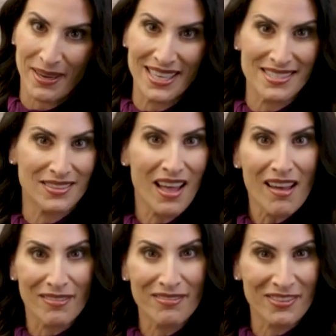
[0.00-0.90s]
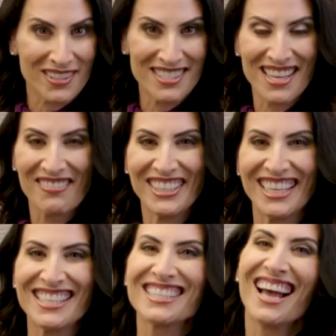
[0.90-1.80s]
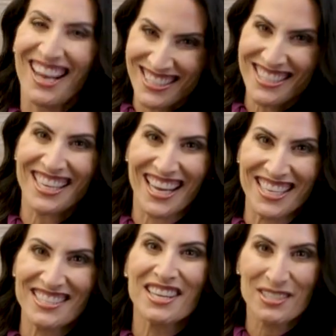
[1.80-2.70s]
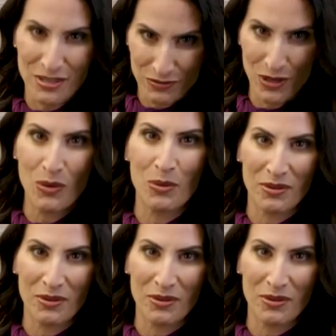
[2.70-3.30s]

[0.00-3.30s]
by his love for the 70s on today's SoFlo Home